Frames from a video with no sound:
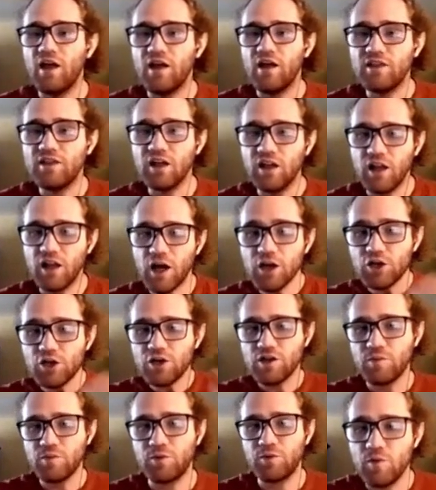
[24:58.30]
the
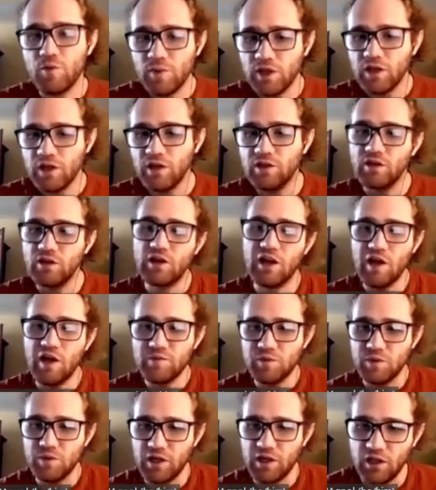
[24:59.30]
larger the probability the
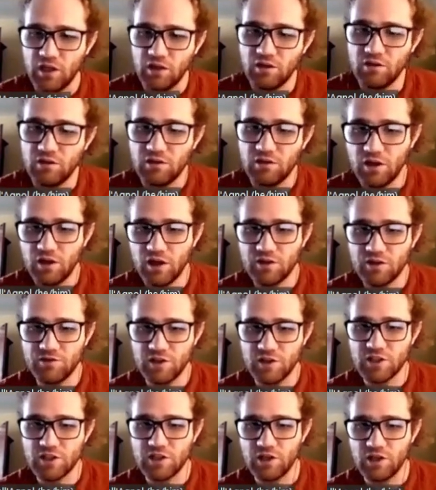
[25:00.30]
collapse binding
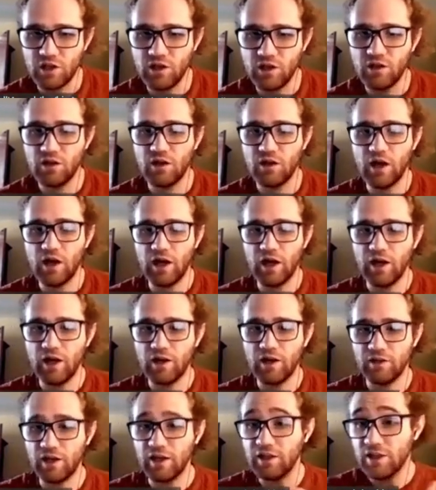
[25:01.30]
adversary uh,
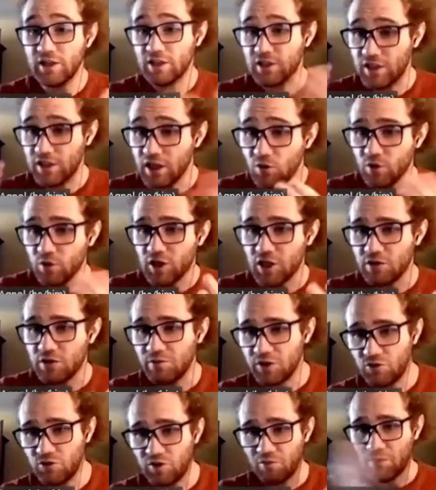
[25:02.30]
can distinguish
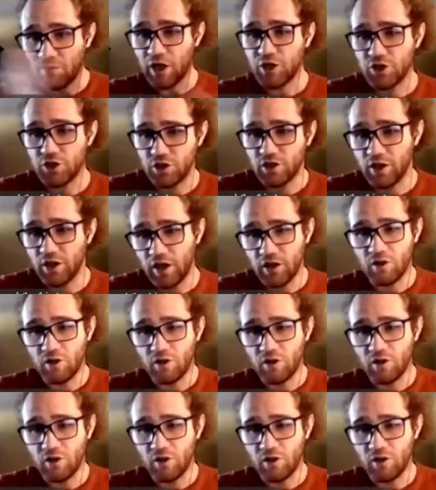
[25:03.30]
between measured and